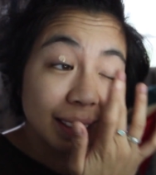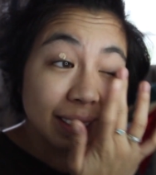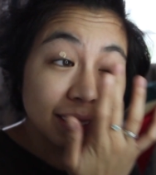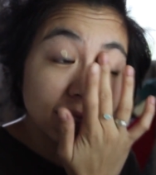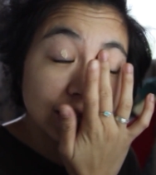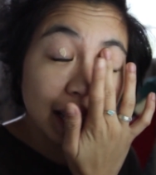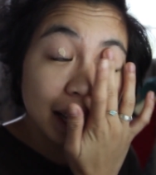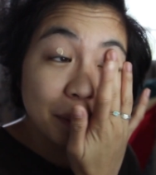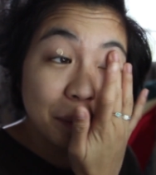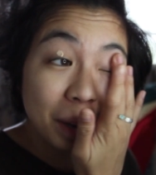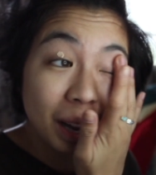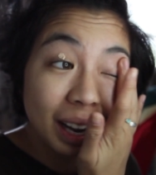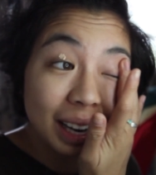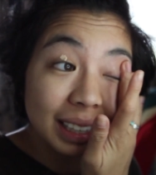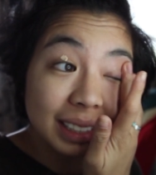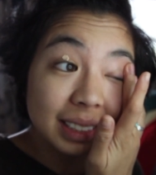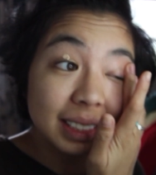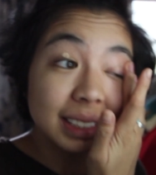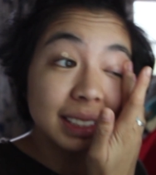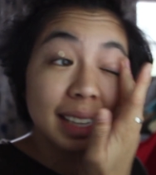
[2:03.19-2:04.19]
the same
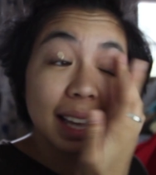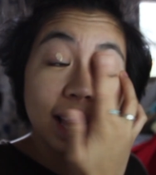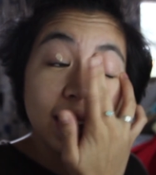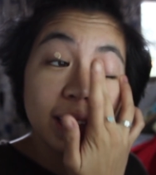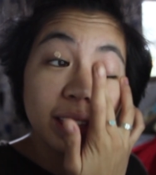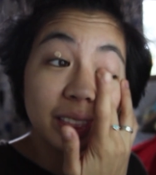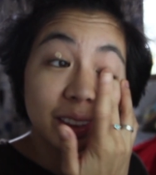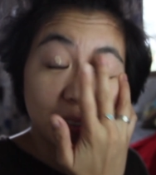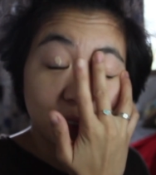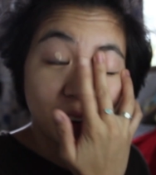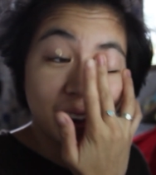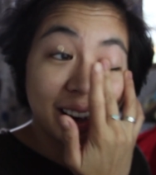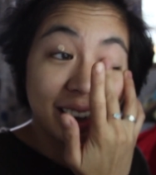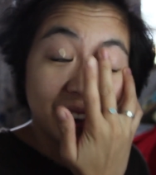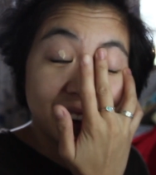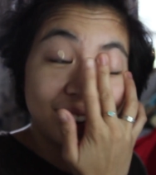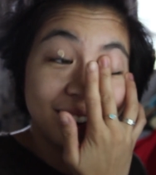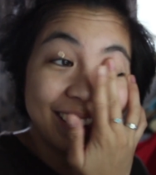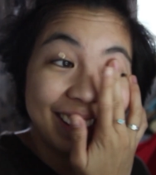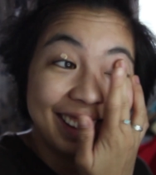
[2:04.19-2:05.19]
guy since 8th
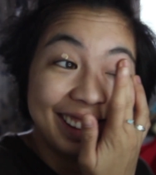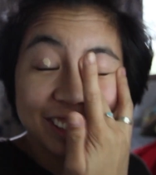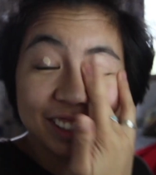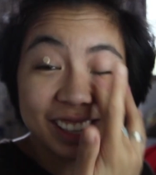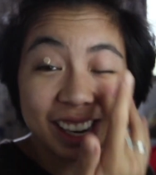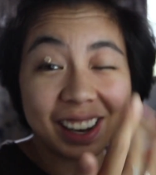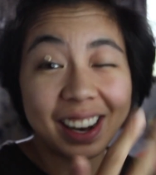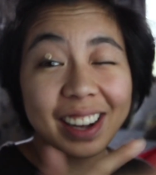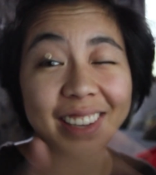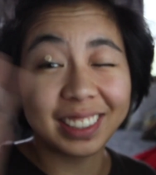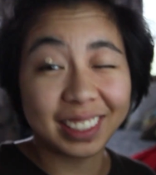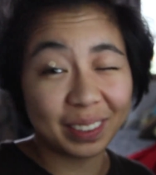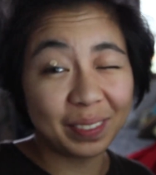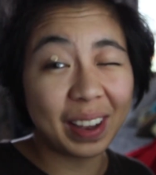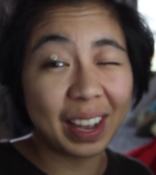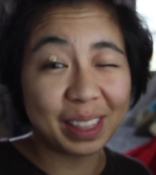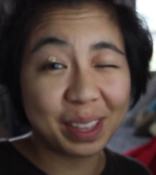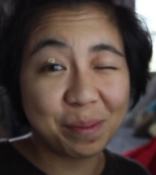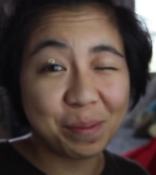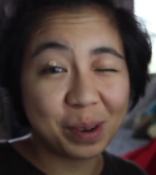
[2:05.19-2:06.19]
grade. Shout out to
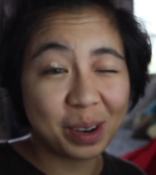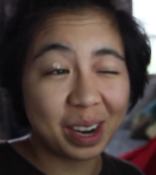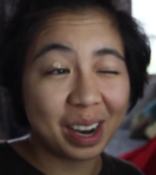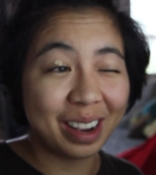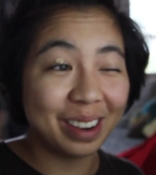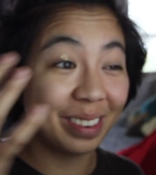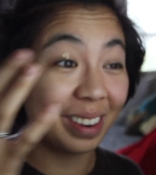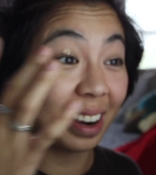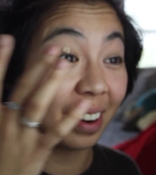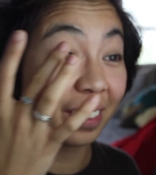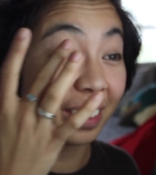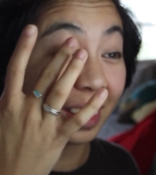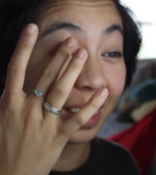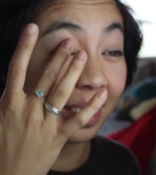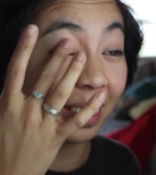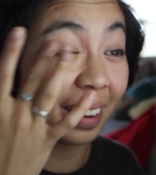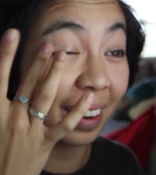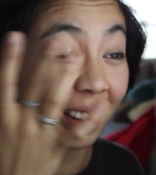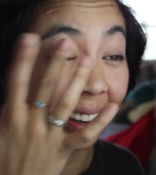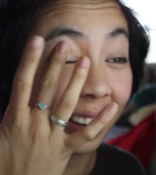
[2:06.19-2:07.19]
Matthew Morrell, wherever
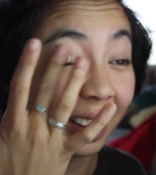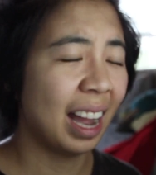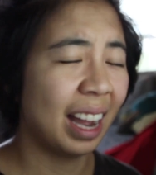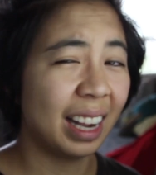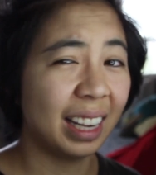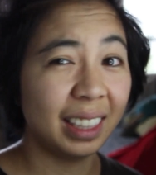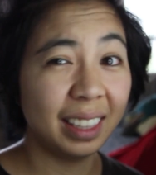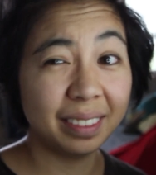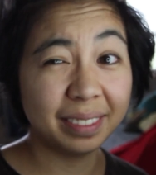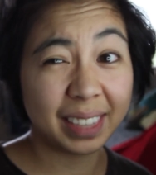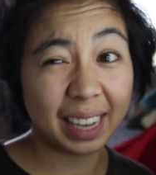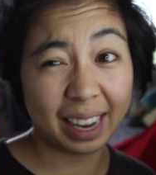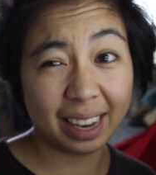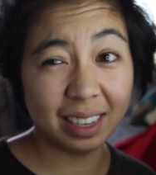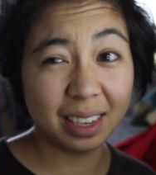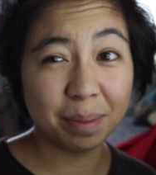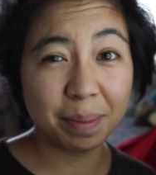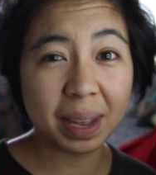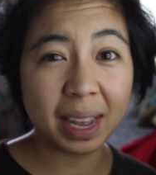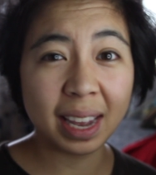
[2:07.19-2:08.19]
you are. I loved
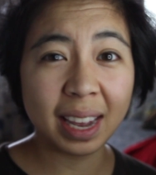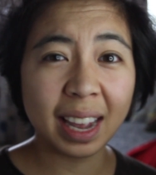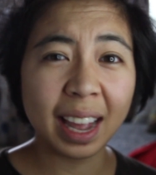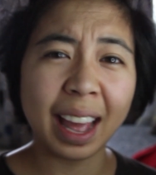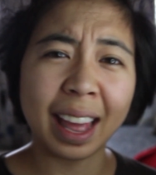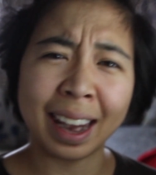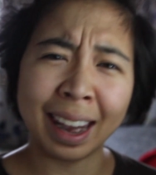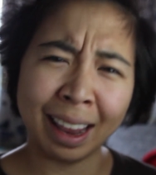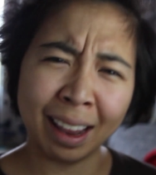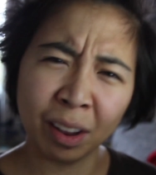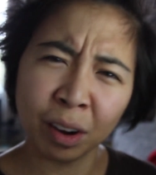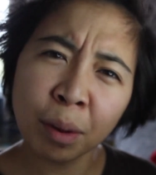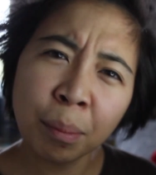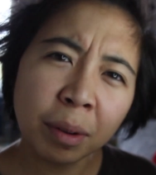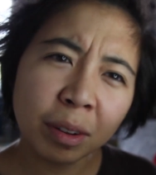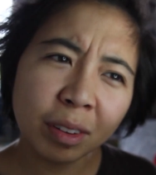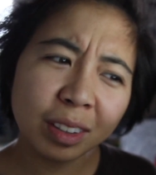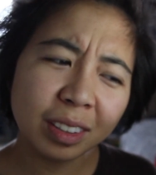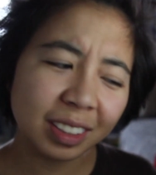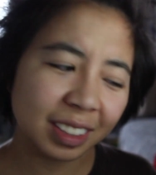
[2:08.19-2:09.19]
anime and
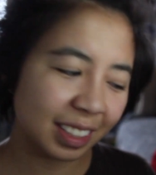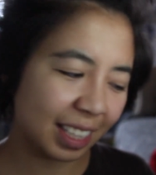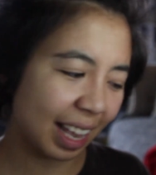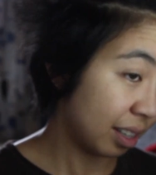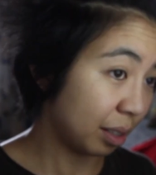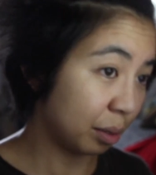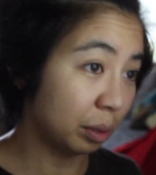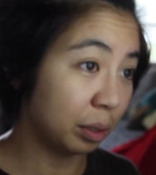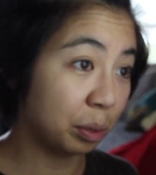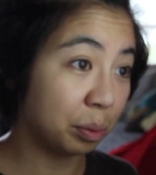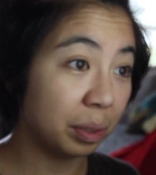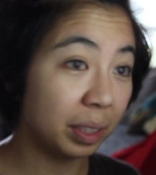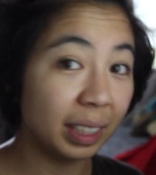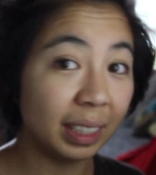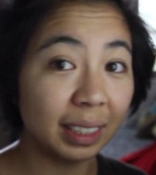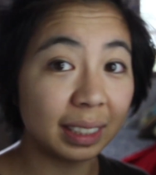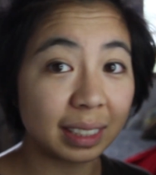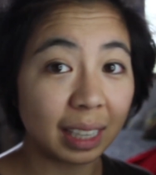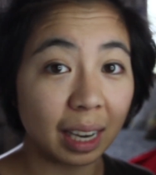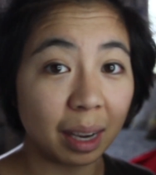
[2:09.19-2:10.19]
animals. I was
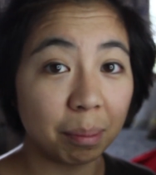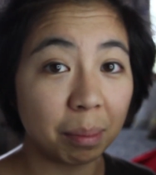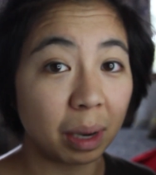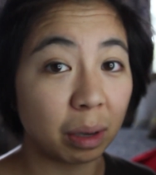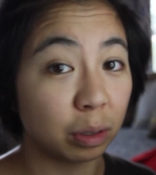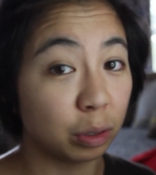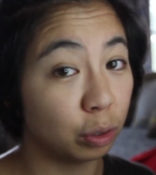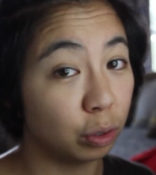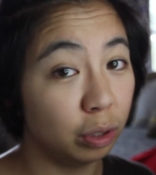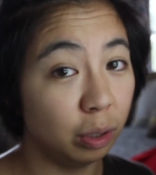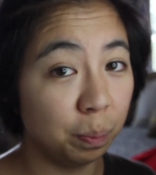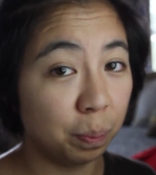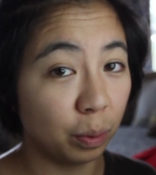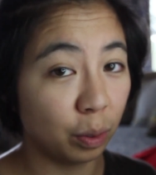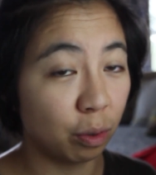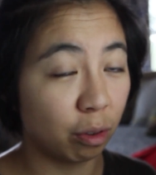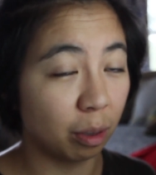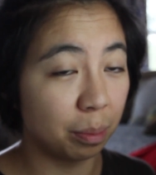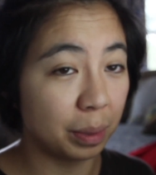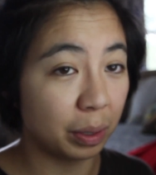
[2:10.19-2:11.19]
really dumb. I was
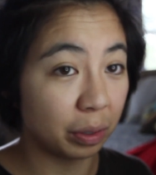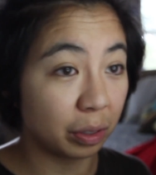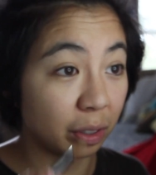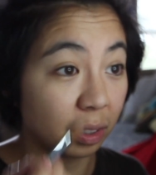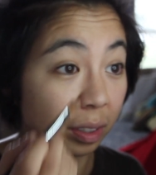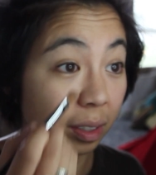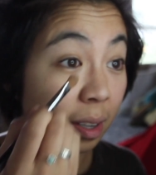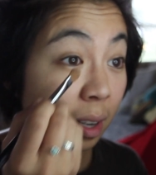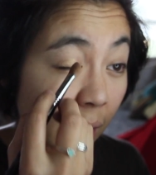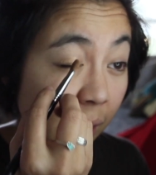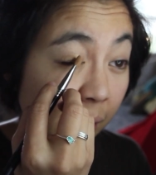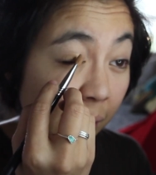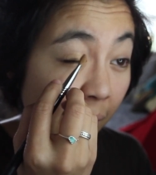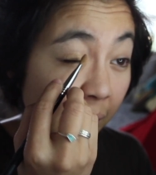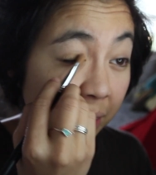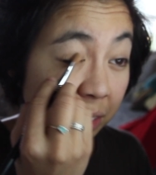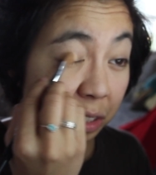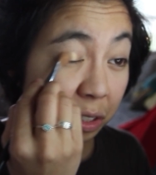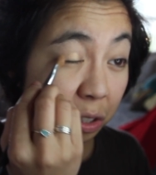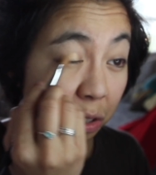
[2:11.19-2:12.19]
super hormonal. I
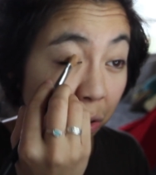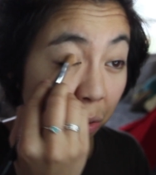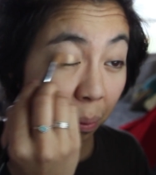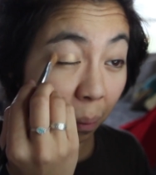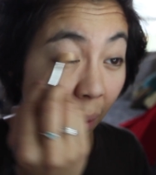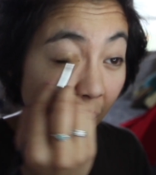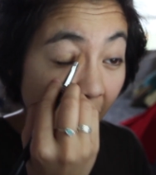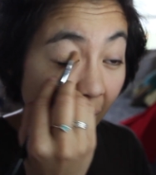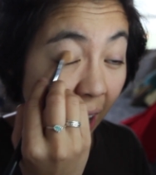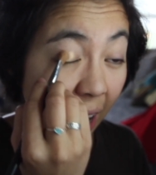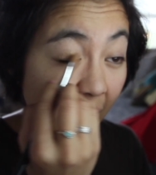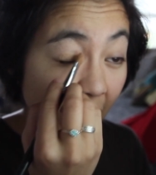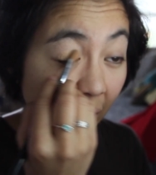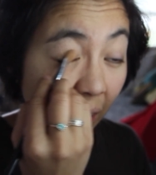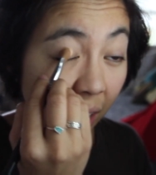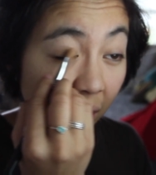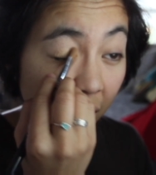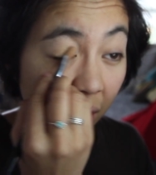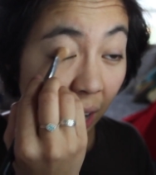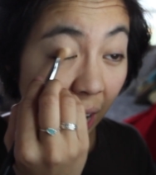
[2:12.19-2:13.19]
liked to
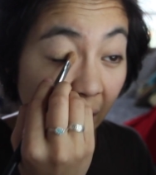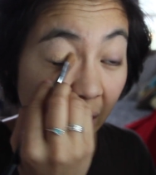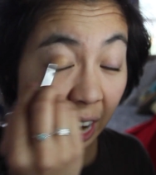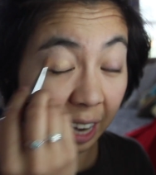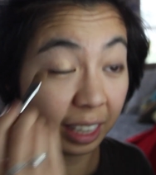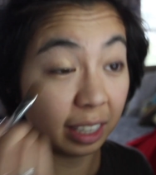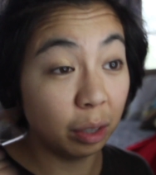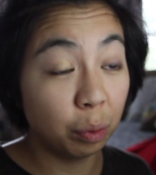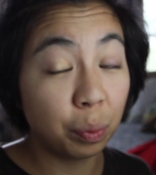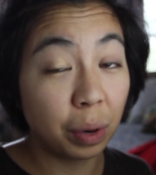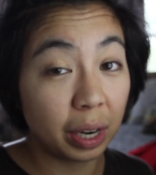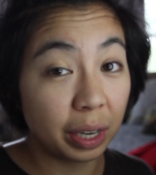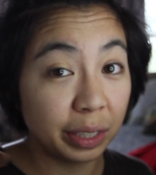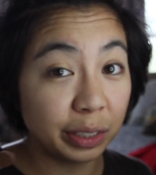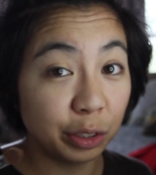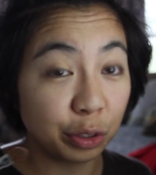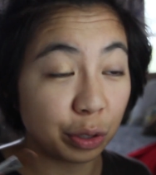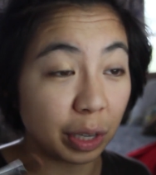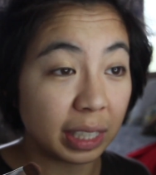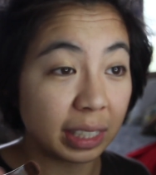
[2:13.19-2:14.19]
cry. I hated
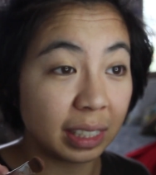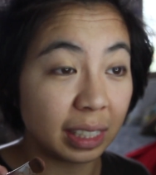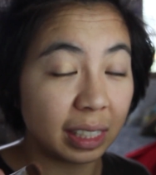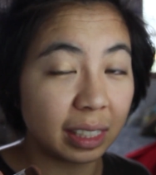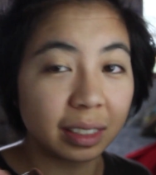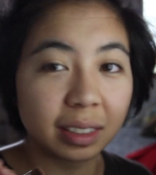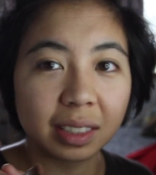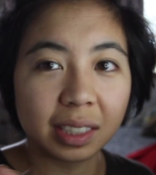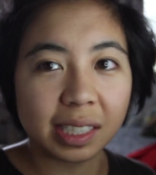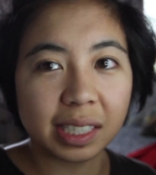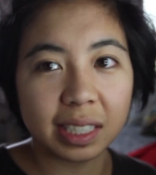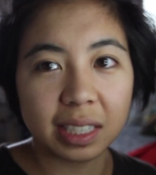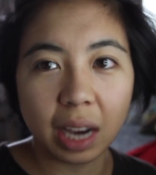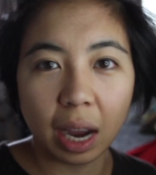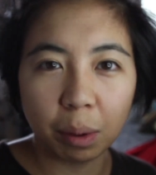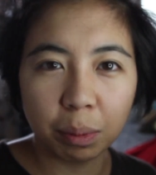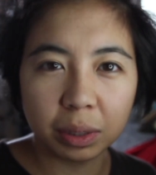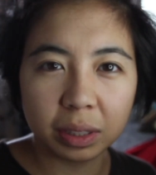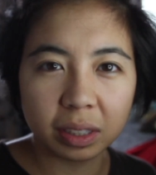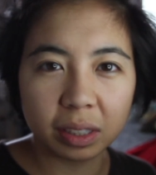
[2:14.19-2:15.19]
wearing dresses because
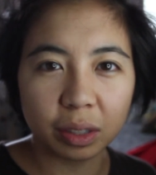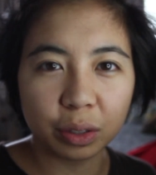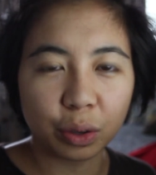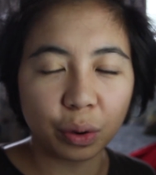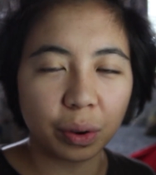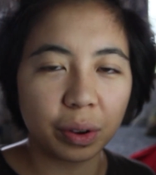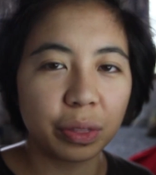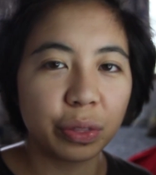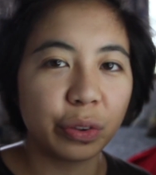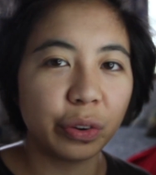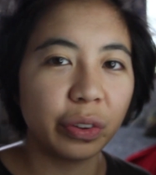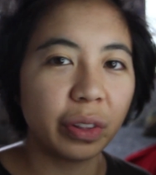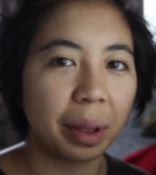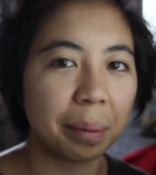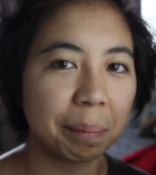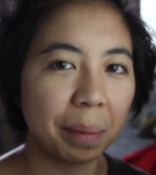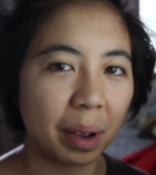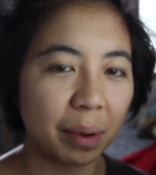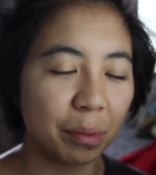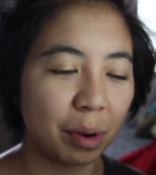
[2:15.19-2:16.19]
I was still going through like my